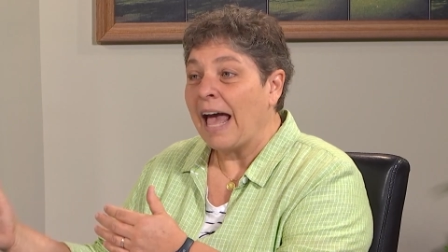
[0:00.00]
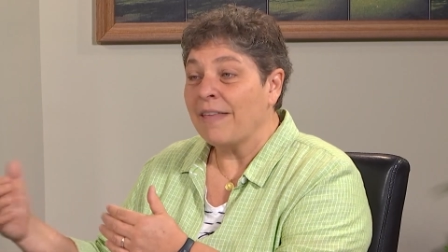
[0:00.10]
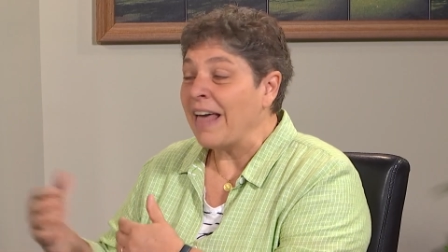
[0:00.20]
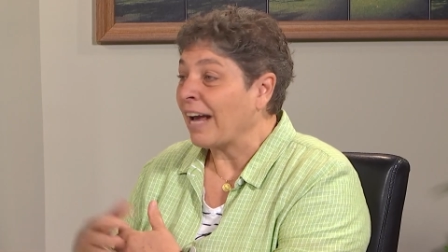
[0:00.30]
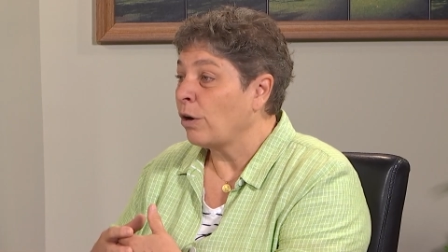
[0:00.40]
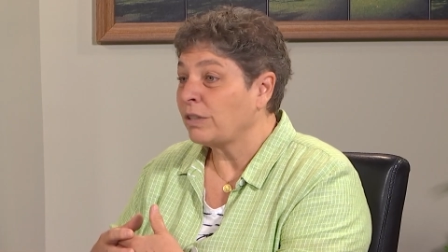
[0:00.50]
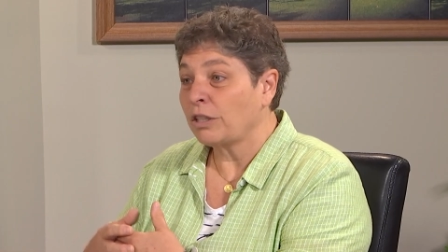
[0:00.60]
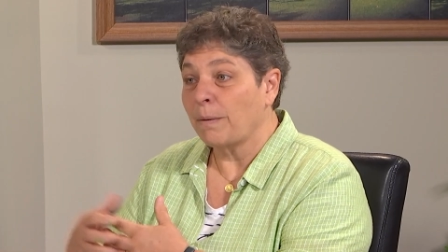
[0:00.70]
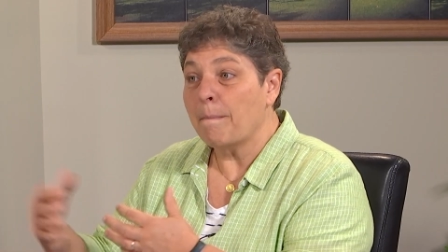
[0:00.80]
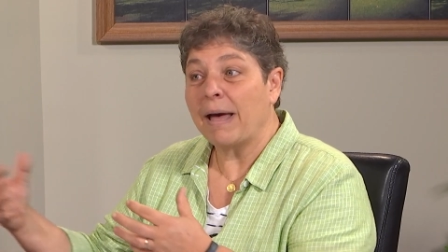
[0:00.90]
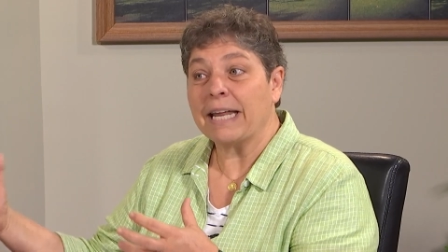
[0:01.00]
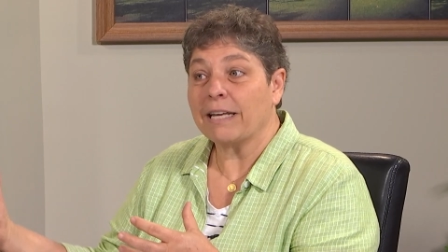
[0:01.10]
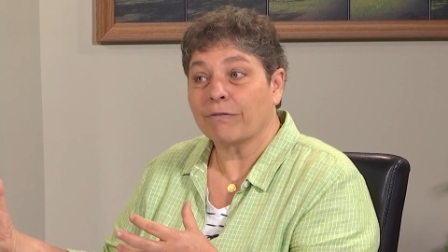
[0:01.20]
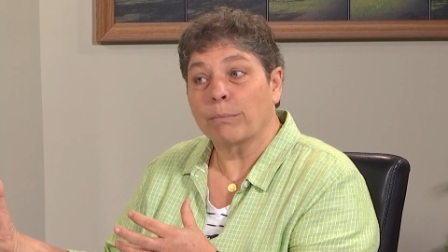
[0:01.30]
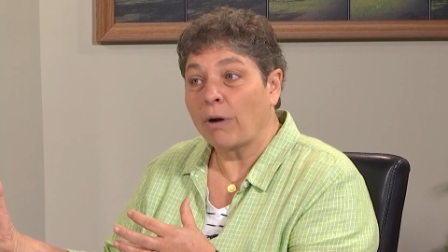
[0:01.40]
and that goes into many
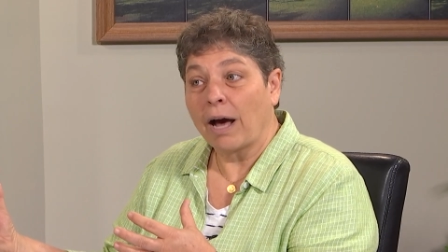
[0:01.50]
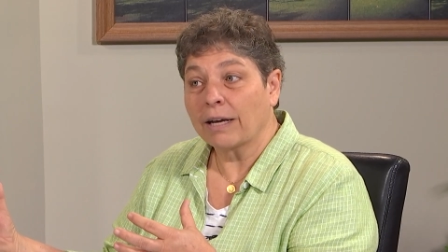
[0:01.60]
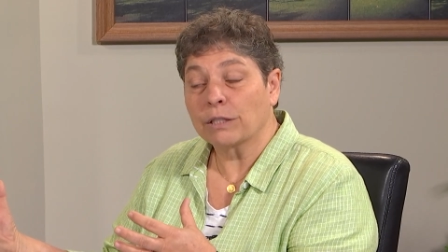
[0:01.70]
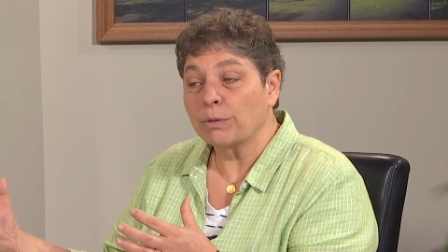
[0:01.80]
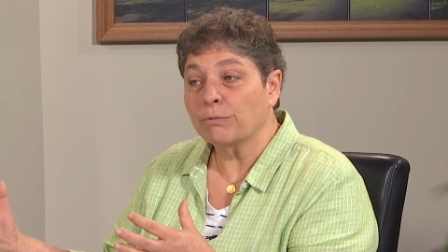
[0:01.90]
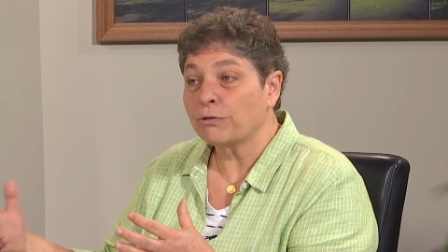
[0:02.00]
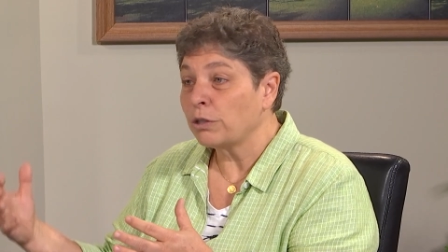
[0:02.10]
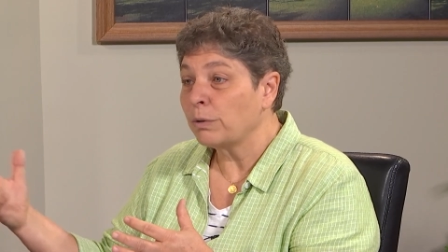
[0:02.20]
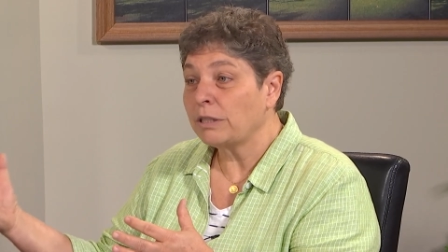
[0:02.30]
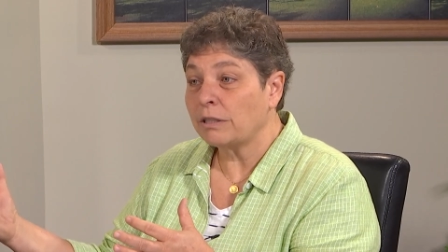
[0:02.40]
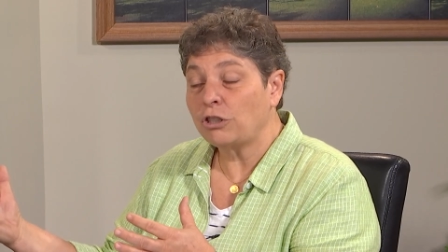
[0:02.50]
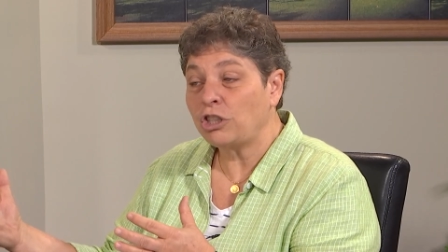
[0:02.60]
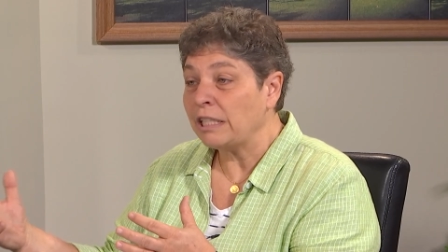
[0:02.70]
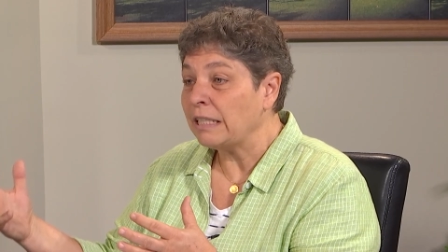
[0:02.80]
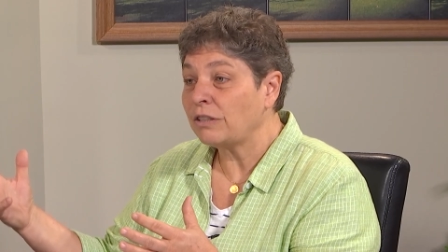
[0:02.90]
different products from fluid to
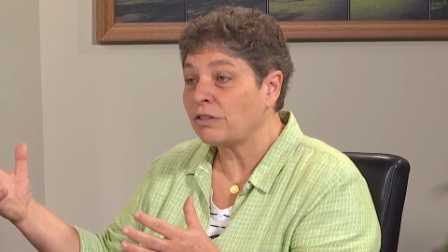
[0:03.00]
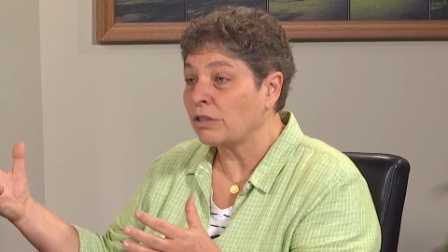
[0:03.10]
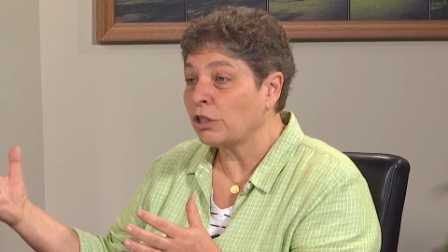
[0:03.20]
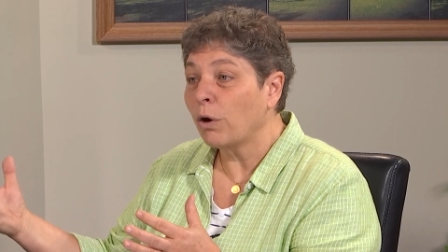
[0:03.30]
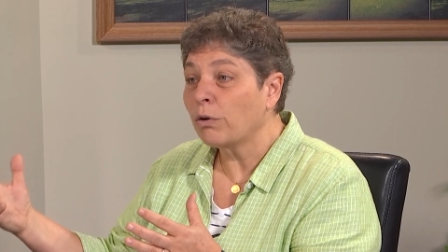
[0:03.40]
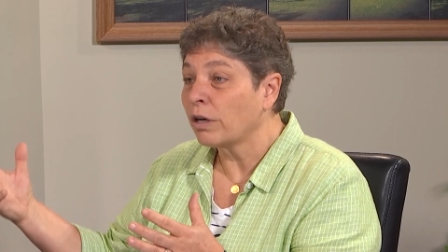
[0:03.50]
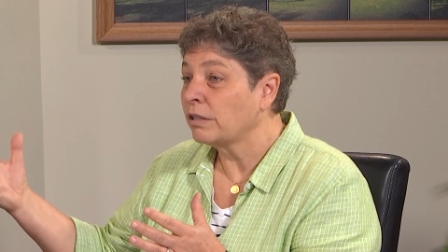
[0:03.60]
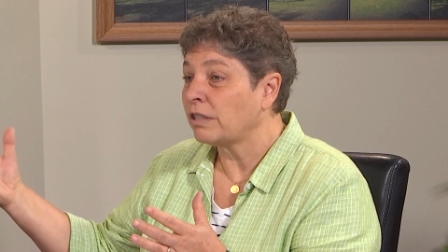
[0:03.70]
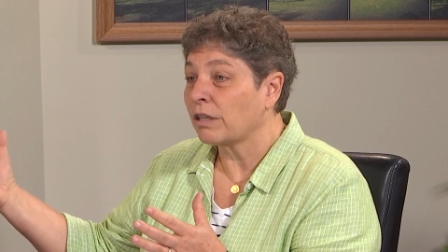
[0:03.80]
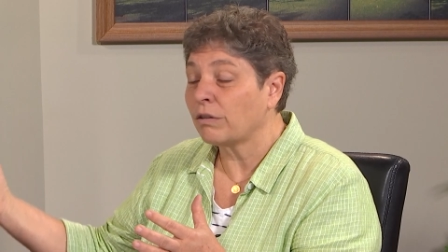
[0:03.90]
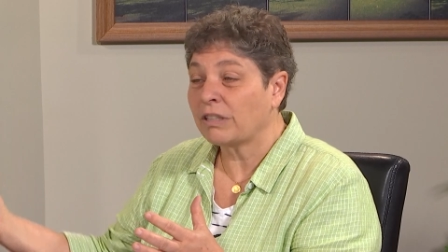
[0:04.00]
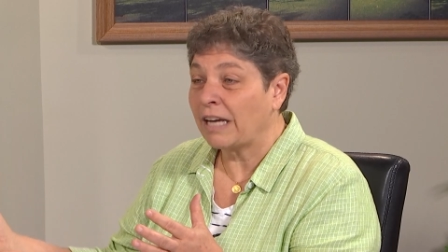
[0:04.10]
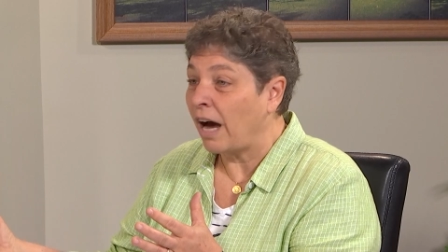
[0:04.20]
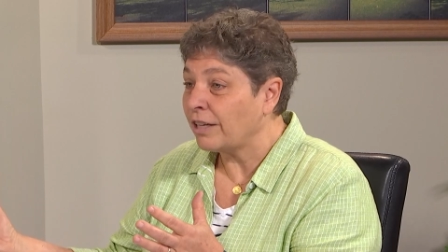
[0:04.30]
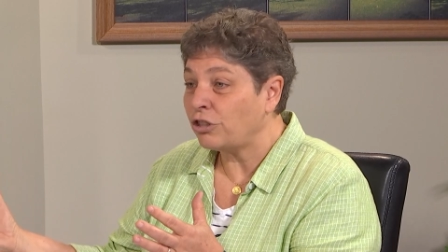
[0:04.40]
cheese to yogurt to
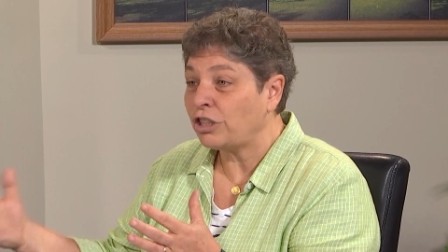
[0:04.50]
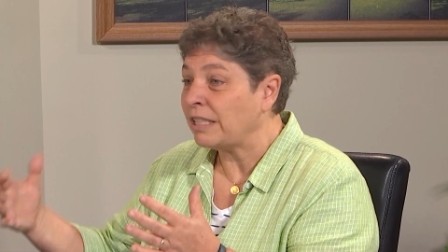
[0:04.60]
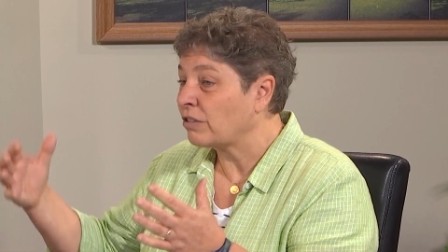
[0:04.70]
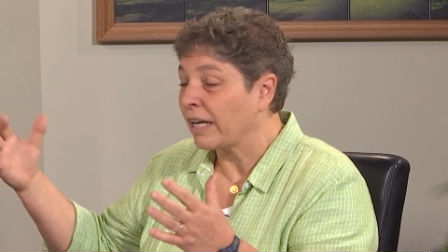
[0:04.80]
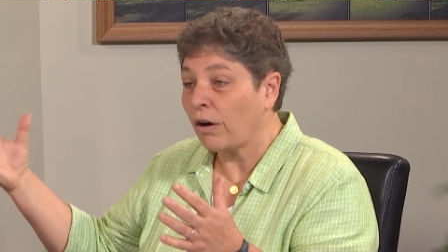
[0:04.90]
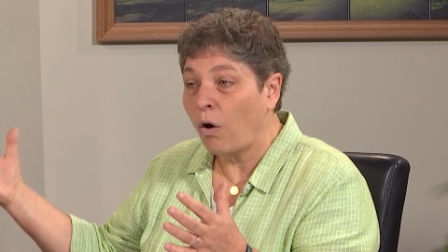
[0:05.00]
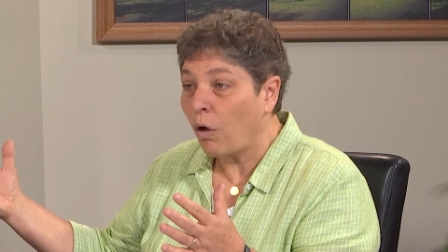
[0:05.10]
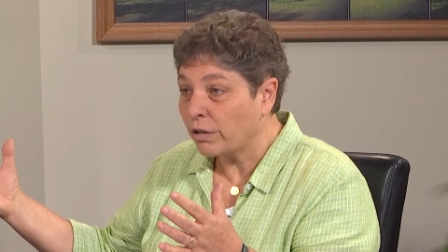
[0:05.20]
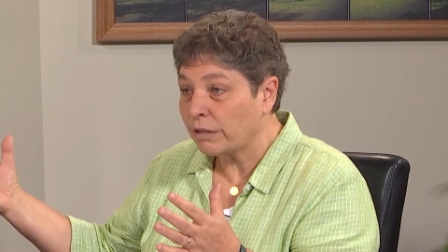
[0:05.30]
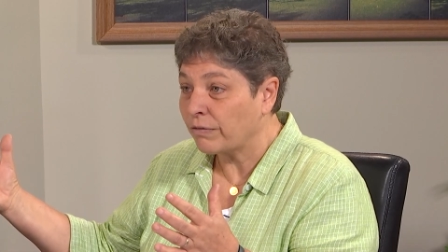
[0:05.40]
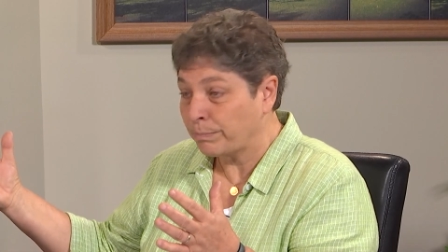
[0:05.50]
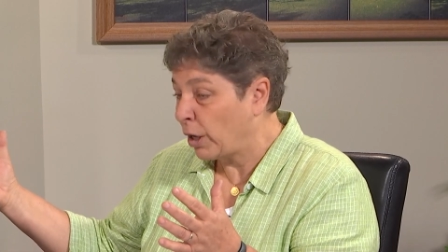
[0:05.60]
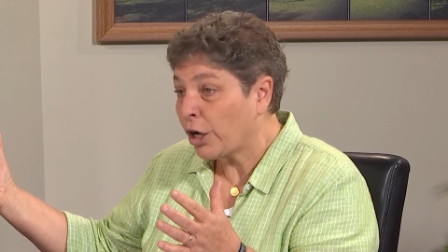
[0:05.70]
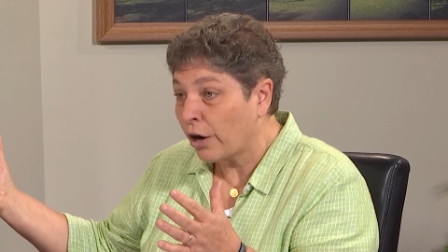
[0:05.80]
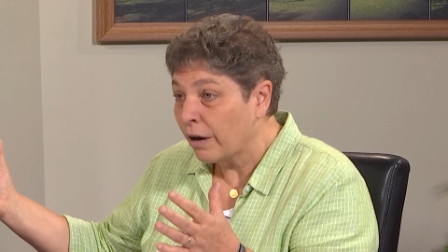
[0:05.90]
cottage cheese, like all diff-
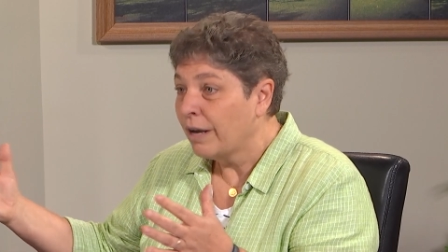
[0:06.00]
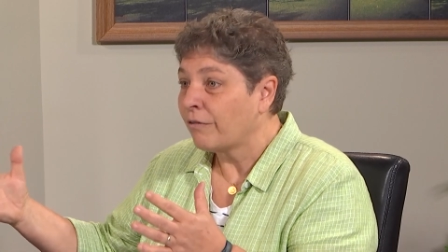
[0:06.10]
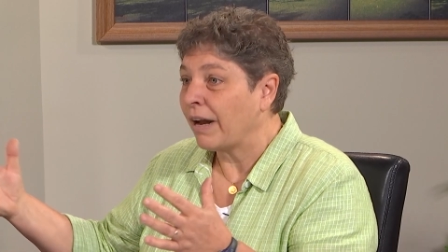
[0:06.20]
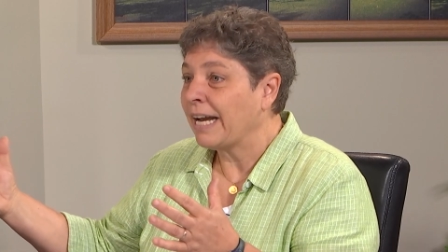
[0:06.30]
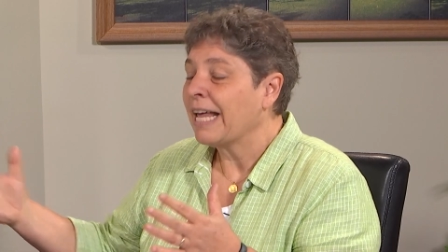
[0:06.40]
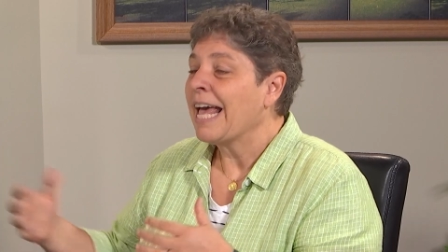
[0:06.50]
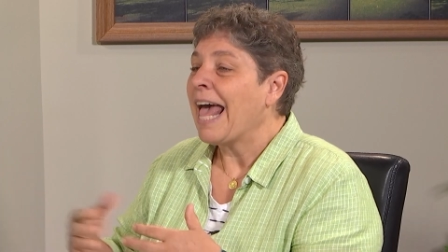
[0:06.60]
butter, right?